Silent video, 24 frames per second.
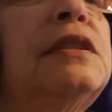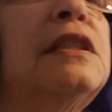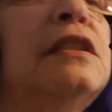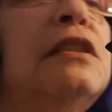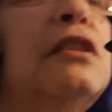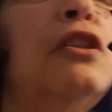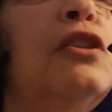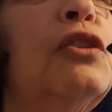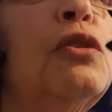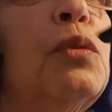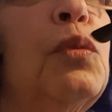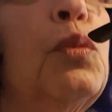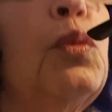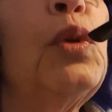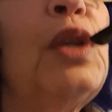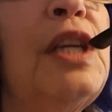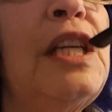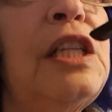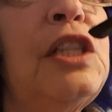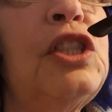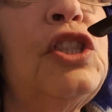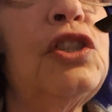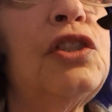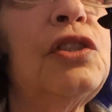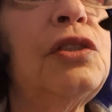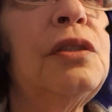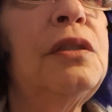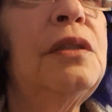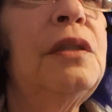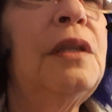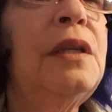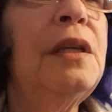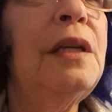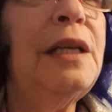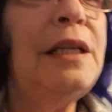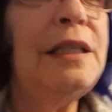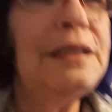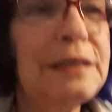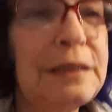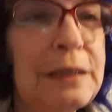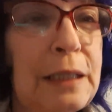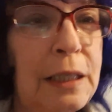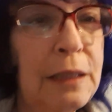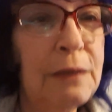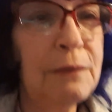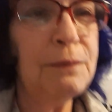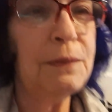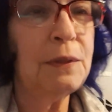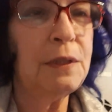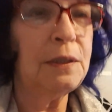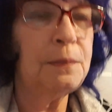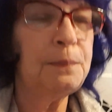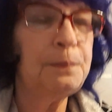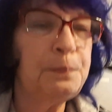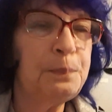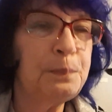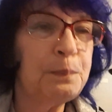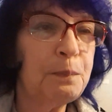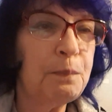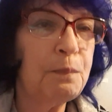this little ridge, and it's kind of a